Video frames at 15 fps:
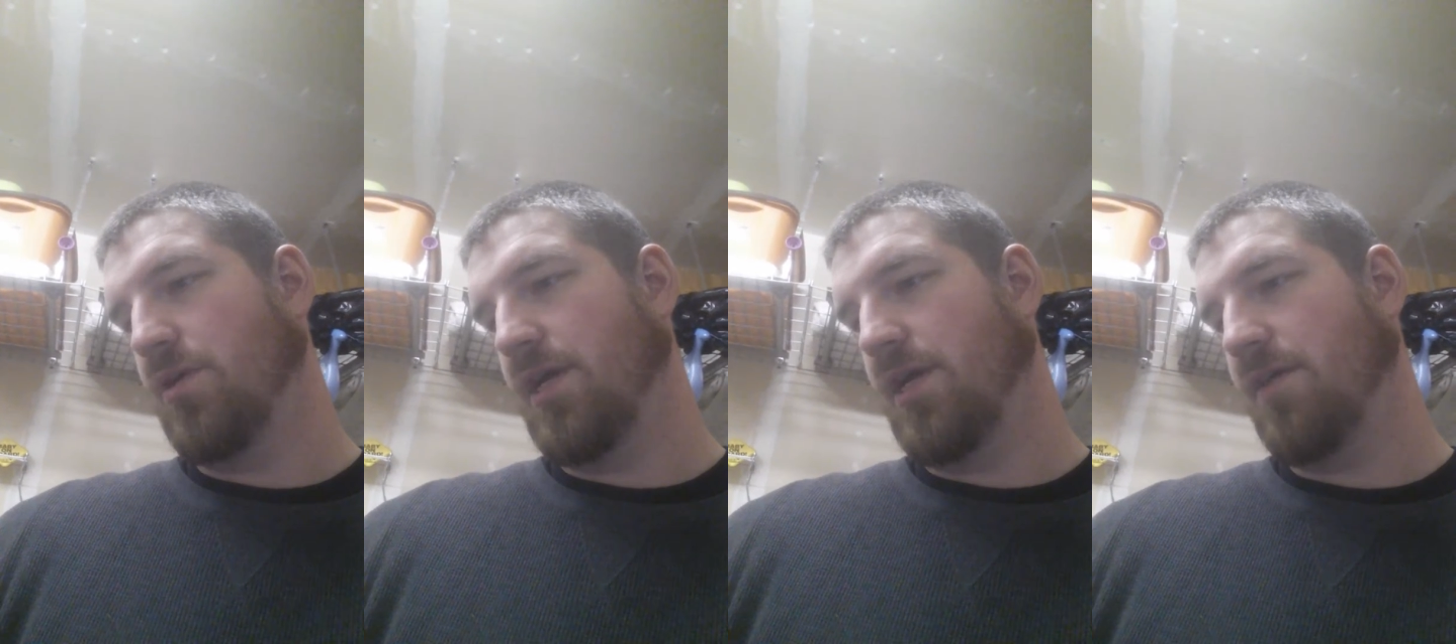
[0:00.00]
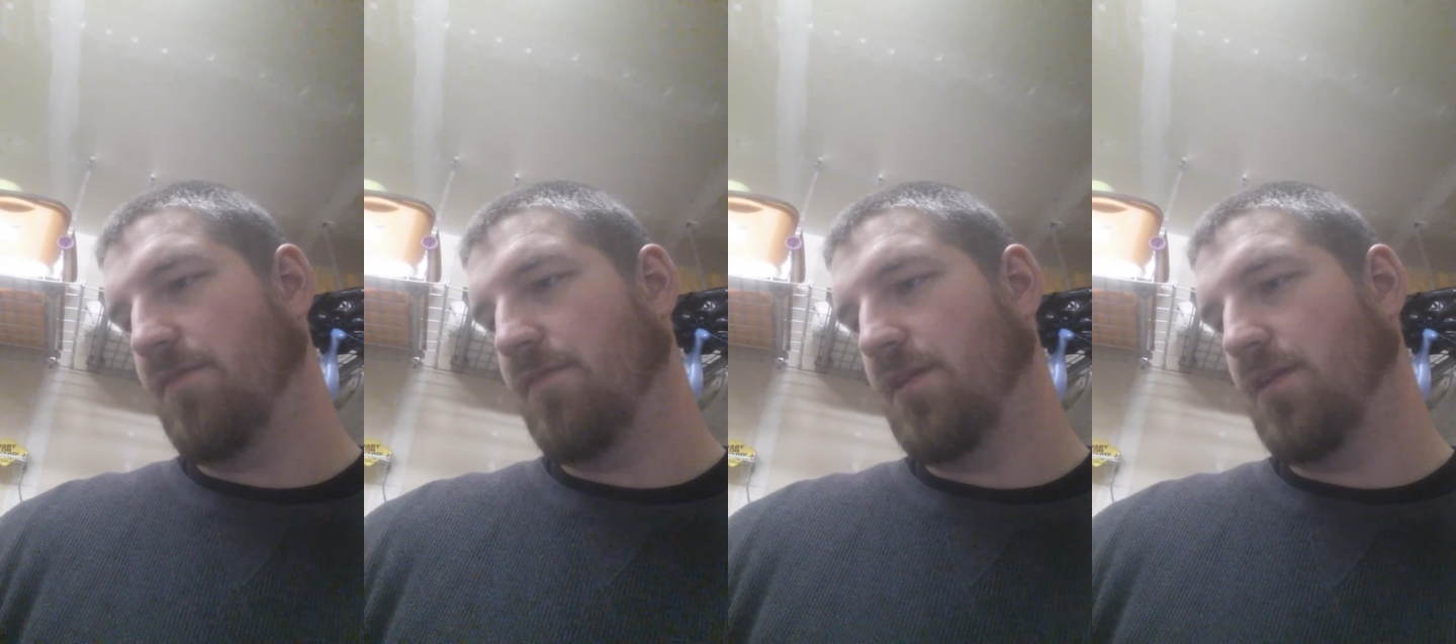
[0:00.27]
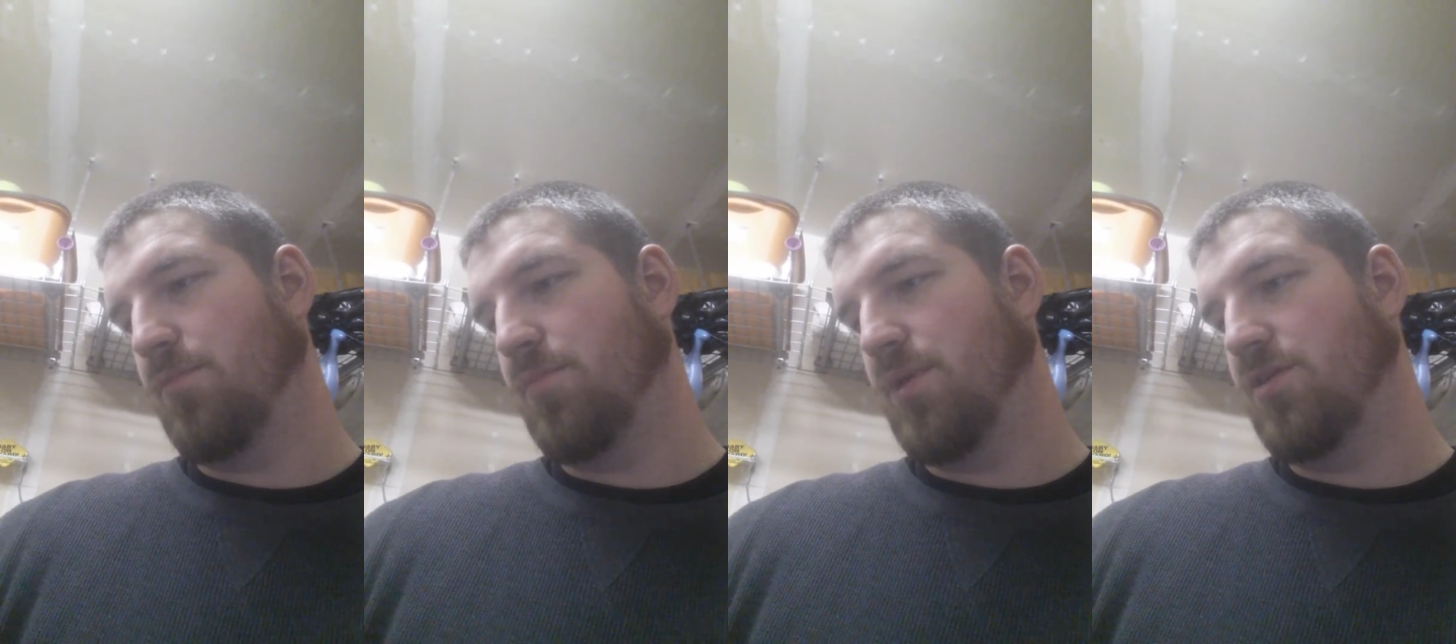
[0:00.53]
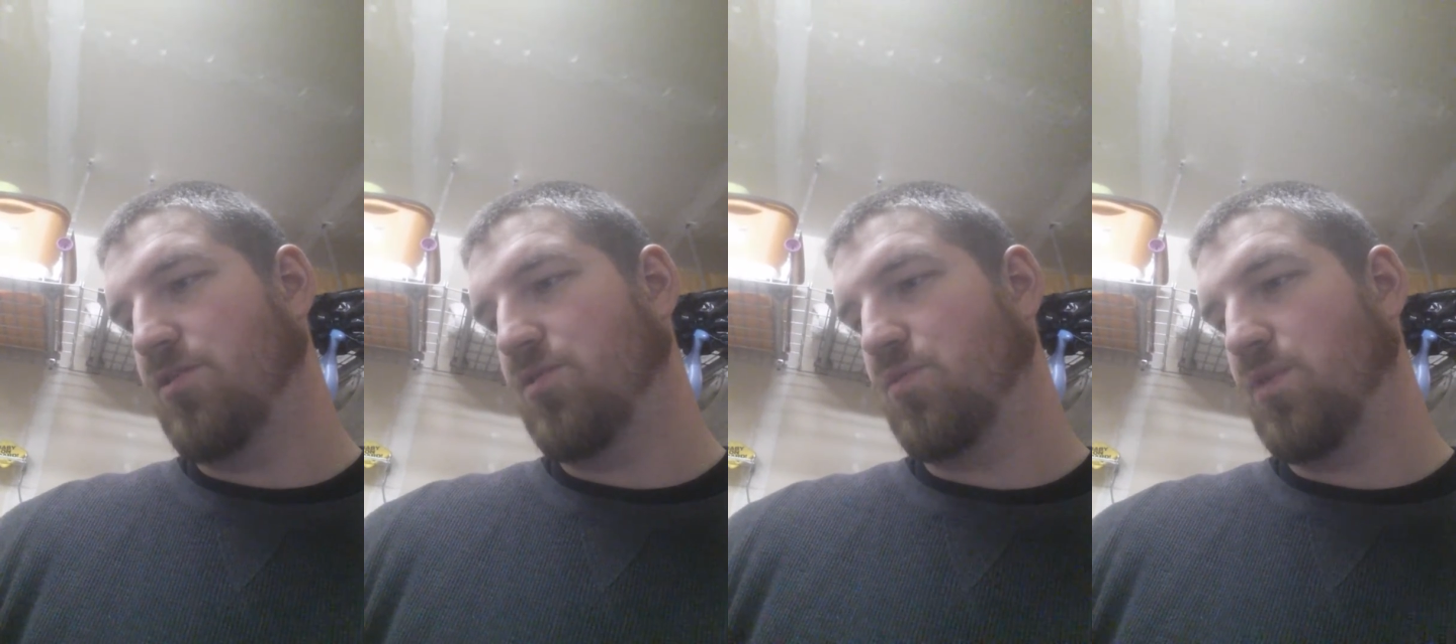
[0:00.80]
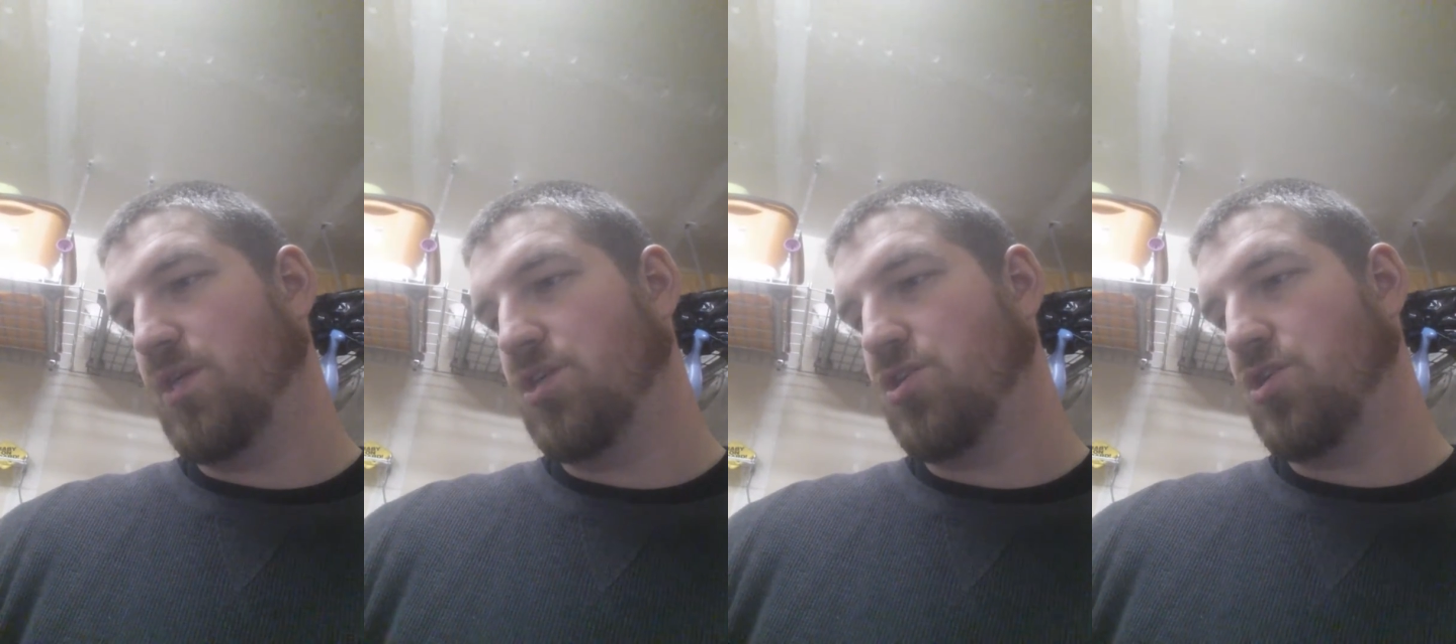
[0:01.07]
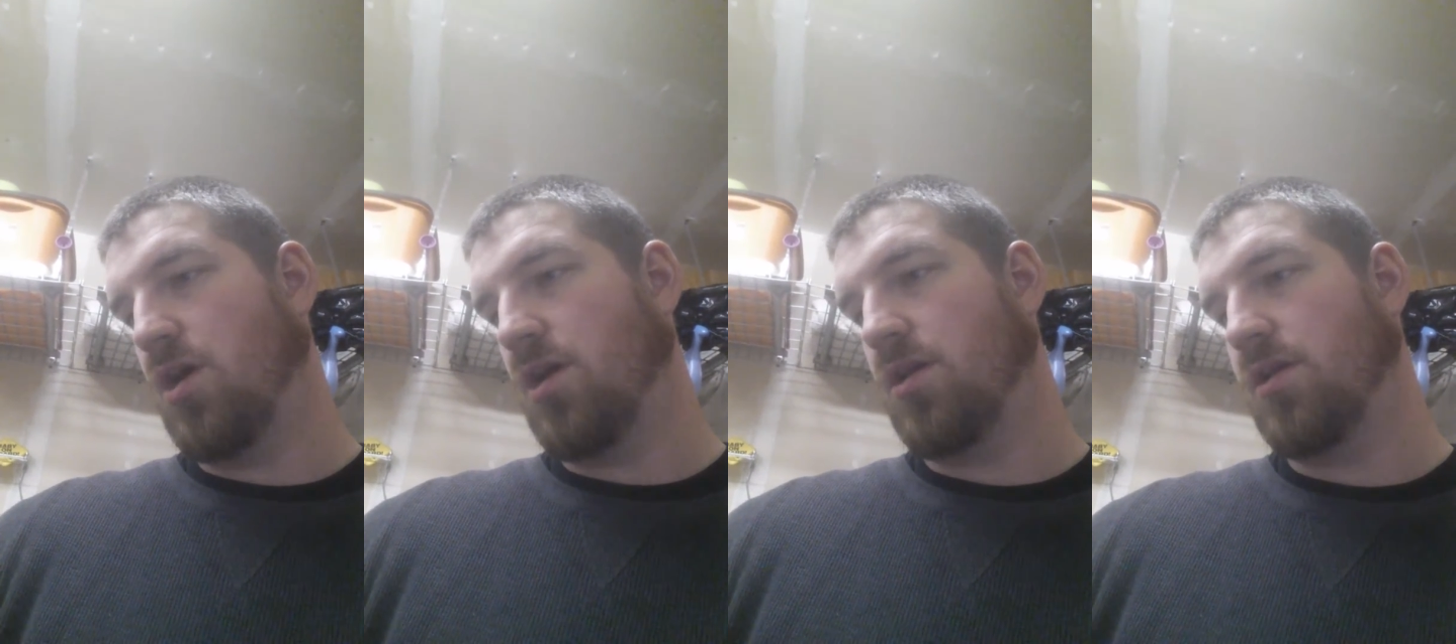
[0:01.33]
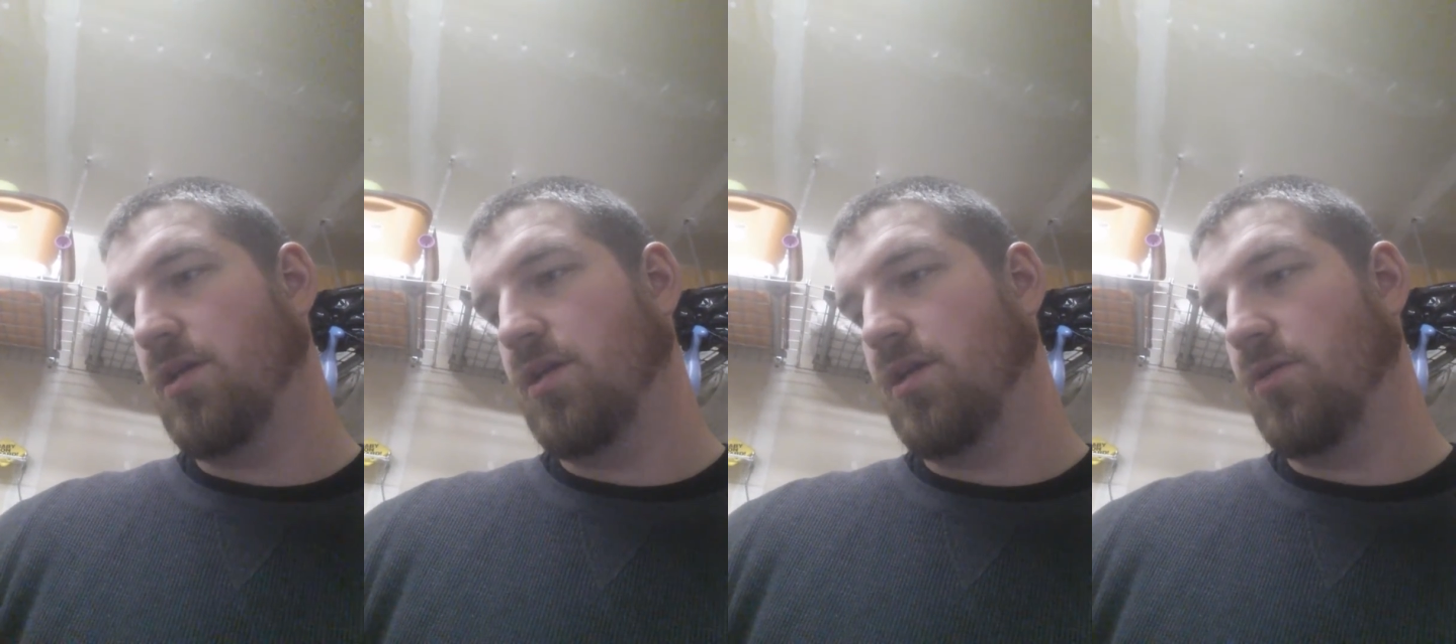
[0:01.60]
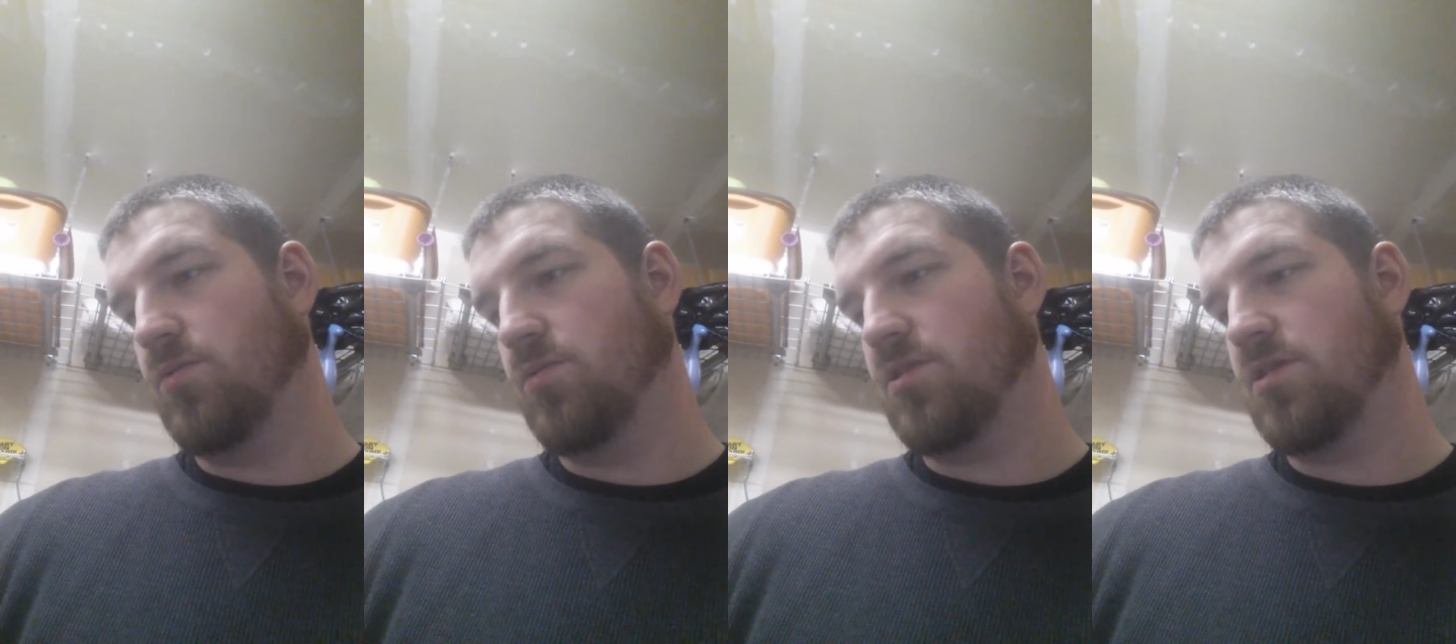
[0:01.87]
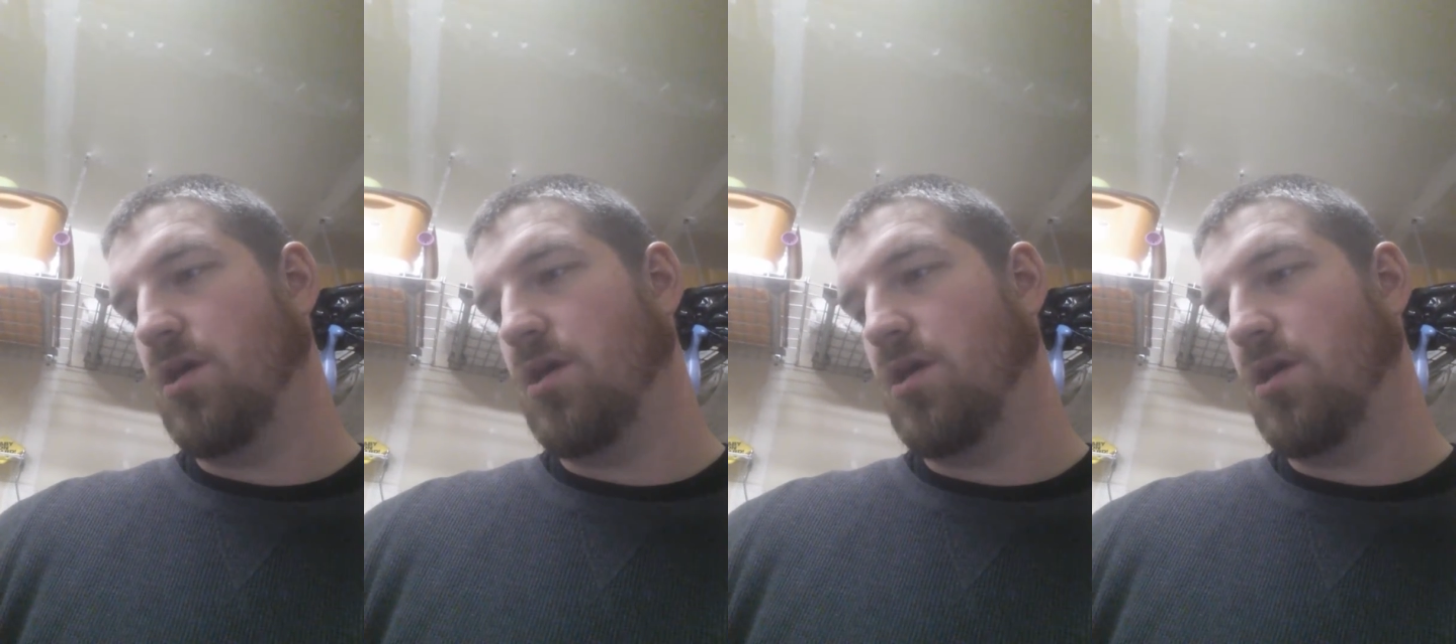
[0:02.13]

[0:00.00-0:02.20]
giving the bittersweet chocolate notes